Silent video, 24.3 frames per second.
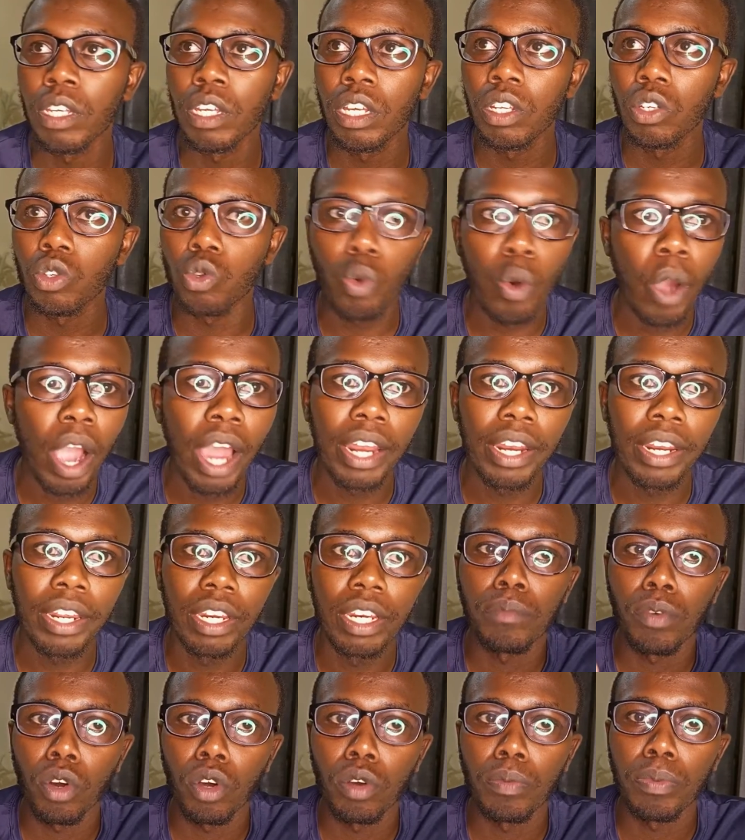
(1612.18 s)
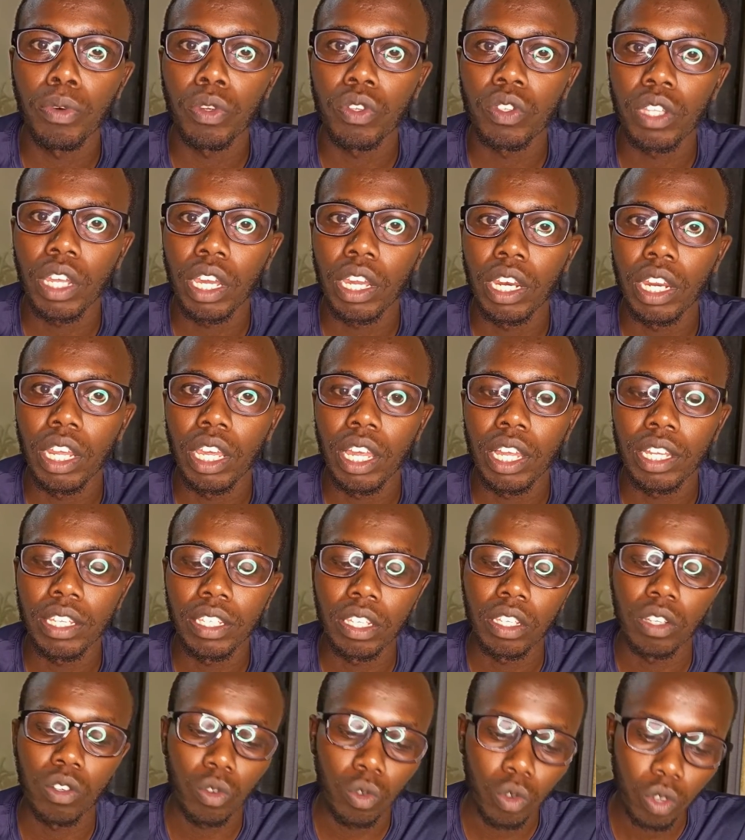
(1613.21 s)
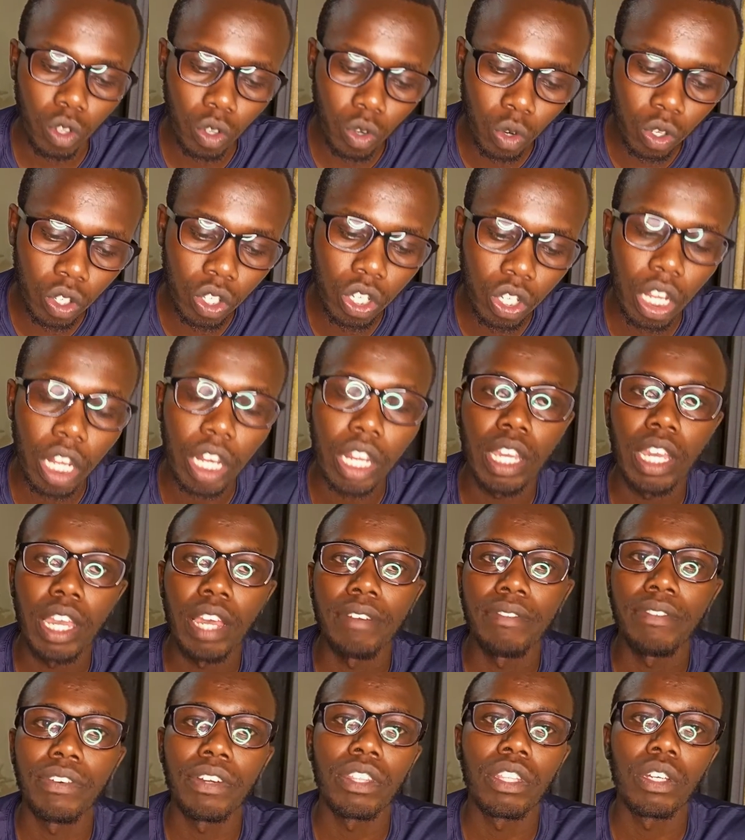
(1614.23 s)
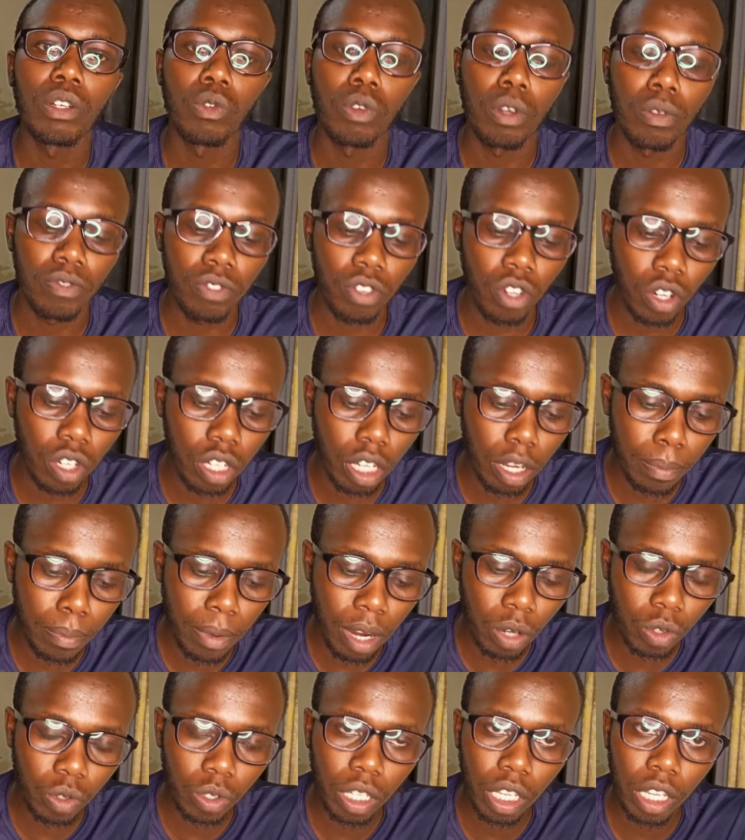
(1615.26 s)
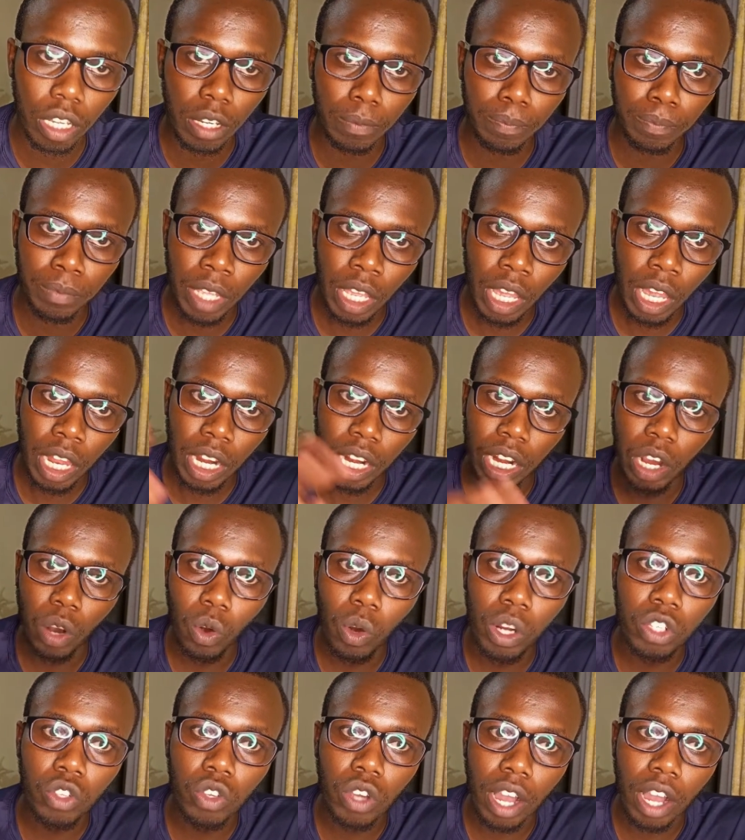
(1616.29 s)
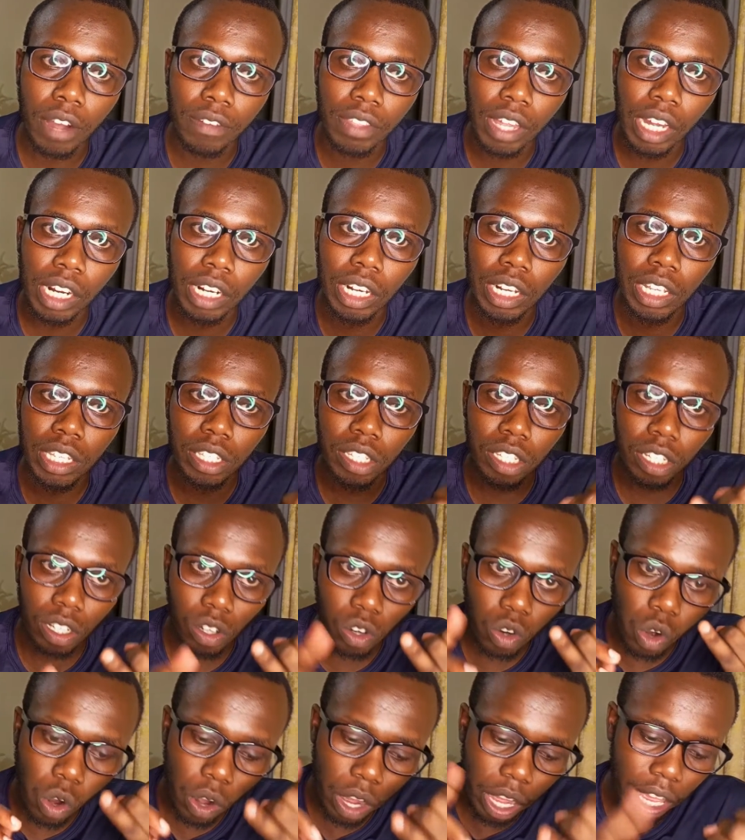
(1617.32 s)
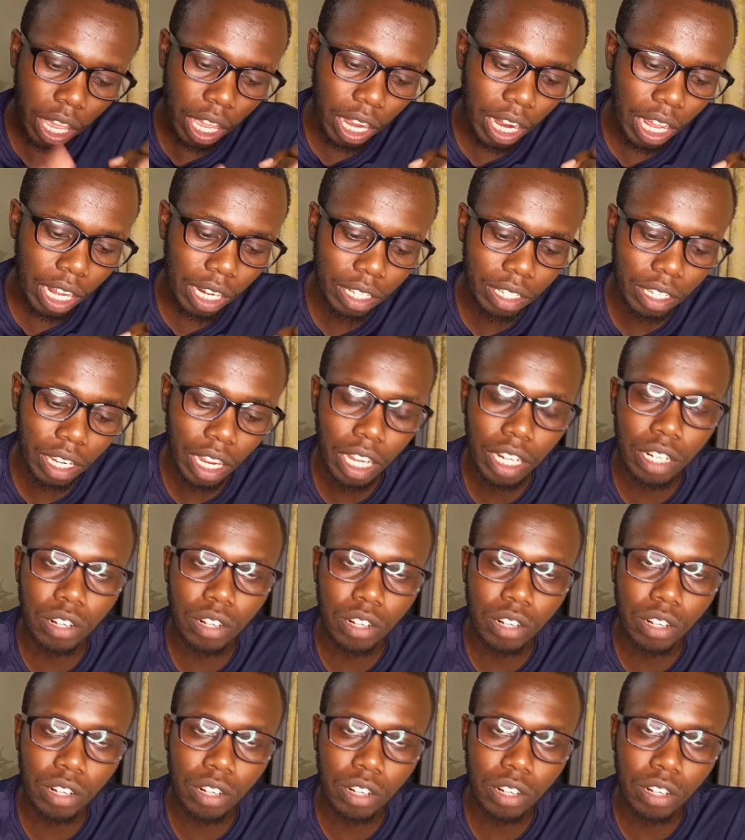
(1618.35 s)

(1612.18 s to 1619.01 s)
200 blog post ideas containing everything we've talked about here. Now once you have that list, go ahead and start